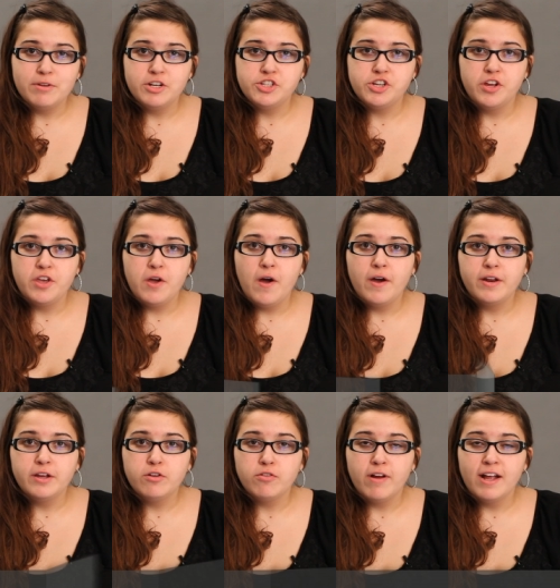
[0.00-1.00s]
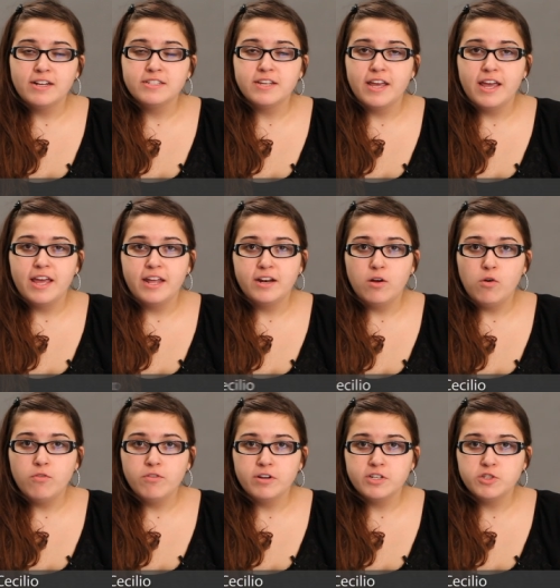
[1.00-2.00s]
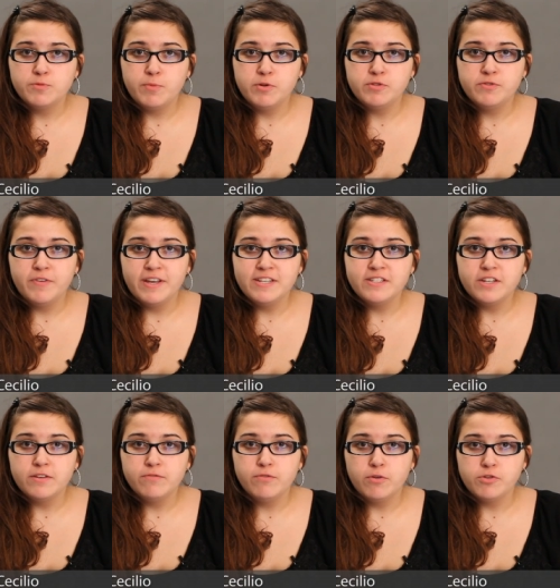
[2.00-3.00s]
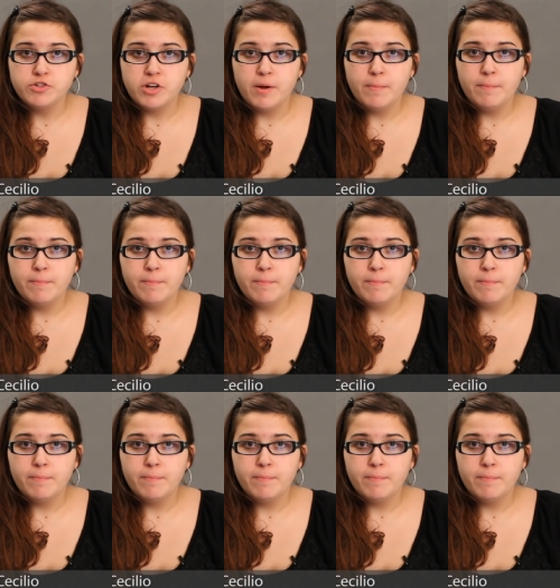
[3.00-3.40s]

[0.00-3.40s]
going to show you how to correct an overexposed face in Photoshop.